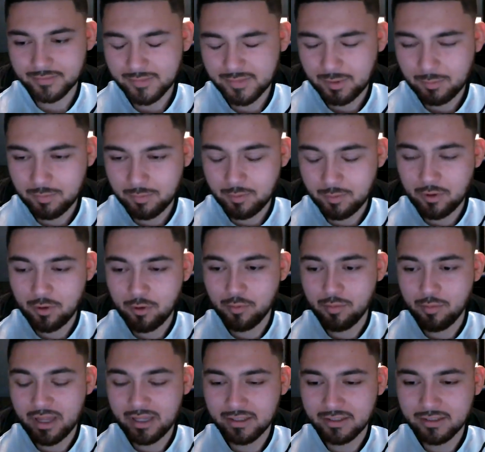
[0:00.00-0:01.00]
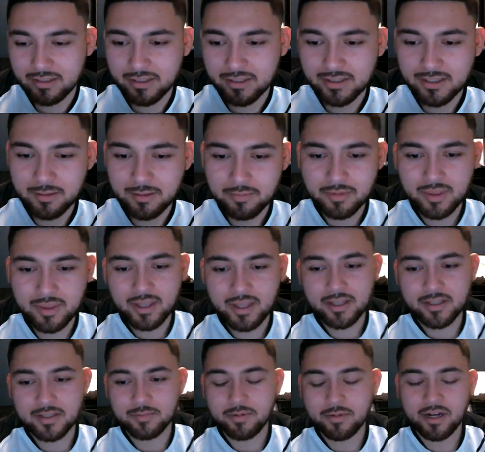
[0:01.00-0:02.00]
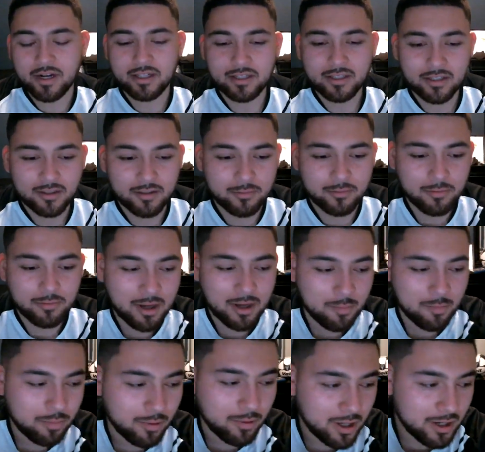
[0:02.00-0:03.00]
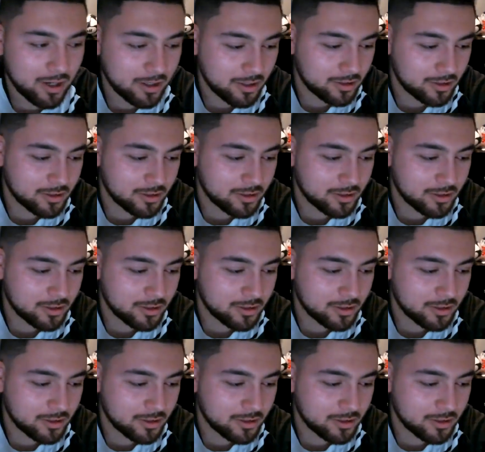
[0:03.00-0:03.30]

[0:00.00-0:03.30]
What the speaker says: But we go back to the same thing. Is Peralta the right player